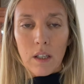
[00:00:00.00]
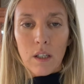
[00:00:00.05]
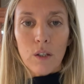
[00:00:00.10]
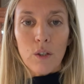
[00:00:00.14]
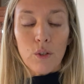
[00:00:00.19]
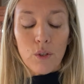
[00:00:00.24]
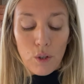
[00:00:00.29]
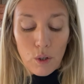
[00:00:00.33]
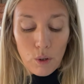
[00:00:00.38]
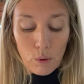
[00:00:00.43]

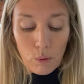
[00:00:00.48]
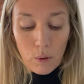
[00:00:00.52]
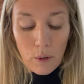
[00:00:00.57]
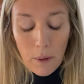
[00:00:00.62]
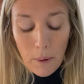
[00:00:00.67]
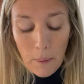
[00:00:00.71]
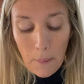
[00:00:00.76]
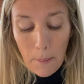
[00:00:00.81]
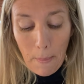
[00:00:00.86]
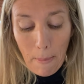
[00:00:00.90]

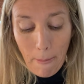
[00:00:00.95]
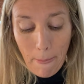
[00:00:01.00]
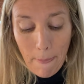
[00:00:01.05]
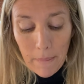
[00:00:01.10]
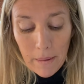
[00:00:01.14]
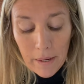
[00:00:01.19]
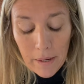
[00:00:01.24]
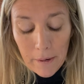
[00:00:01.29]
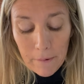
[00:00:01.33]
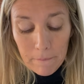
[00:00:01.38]
So
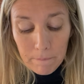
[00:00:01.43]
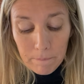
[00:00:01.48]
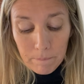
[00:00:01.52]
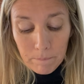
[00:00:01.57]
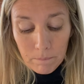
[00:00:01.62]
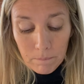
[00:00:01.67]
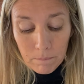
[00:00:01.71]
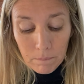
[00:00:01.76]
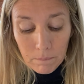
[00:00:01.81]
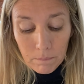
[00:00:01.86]

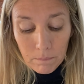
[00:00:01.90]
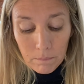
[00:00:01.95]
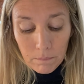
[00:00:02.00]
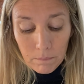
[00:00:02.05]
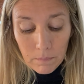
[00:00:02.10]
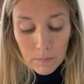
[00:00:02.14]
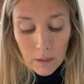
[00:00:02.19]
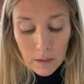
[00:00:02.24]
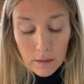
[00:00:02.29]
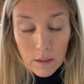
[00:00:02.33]

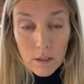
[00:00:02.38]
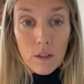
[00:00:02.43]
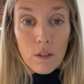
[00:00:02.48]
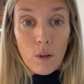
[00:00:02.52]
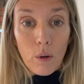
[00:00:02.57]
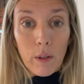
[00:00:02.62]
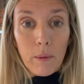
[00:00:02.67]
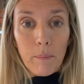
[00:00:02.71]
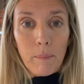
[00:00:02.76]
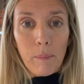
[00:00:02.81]
it is
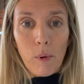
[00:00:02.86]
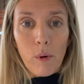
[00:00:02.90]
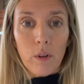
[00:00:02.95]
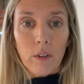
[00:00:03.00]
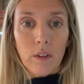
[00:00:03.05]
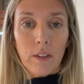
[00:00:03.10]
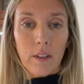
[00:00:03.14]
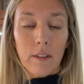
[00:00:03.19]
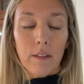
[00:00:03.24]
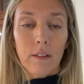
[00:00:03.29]
so
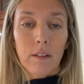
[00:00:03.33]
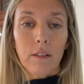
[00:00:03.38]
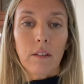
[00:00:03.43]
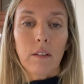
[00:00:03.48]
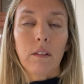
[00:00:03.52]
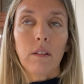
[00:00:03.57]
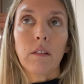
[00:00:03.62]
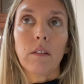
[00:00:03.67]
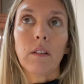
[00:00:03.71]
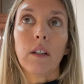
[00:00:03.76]
important
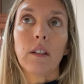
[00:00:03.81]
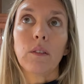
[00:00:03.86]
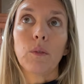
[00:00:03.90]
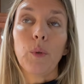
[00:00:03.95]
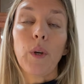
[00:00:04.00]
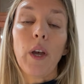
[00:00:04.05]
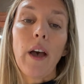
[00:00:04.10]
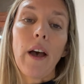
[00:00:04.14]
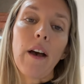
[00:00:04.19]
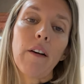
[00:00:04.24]
that
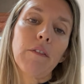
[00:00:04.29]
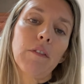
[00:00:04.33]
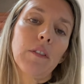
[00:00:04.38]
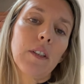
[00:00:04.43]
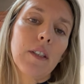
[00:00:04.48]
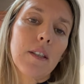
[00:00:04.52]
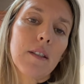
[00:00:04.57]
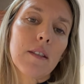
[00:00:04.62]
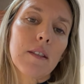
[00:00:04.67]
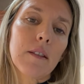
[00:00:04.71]
we have
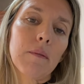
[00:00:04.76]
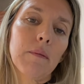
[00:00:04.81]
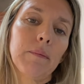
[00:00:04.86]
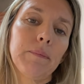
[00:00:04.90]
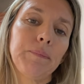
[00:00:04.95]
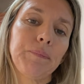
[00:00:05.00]
this